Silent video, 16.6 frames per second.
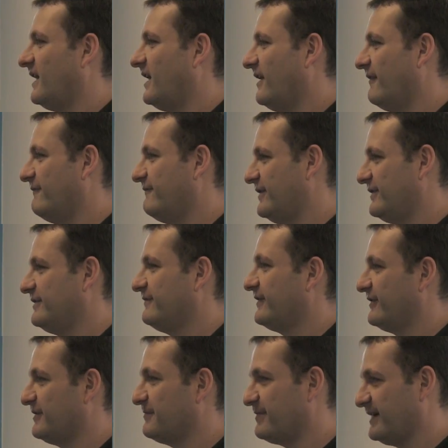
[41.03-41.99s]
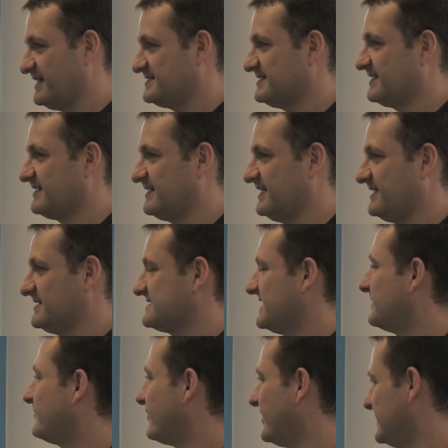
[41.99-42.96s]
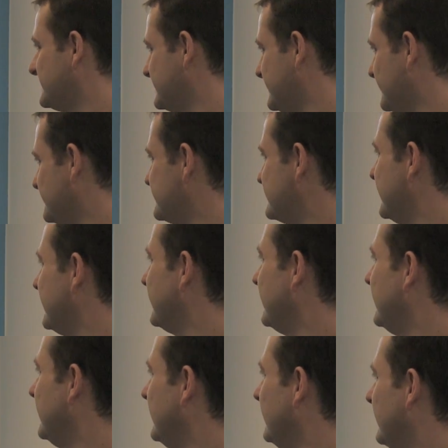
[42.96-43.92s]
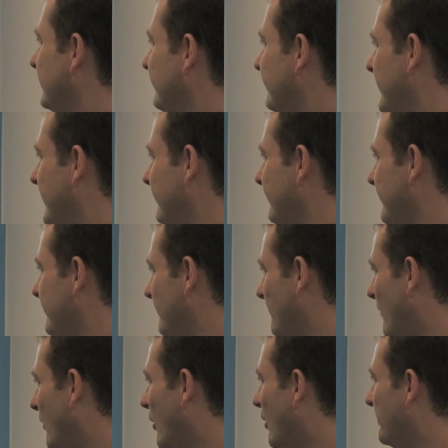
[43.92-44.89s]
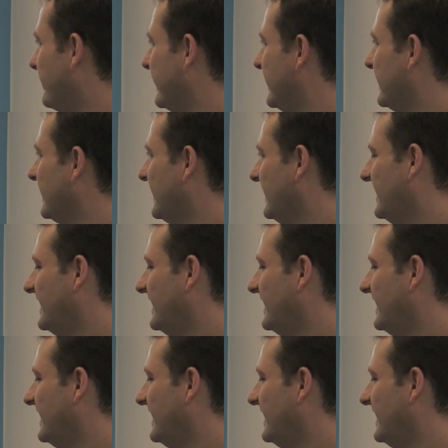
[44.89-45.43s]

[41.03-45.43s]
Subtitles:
are very, very basic things like prints not sticking and warping,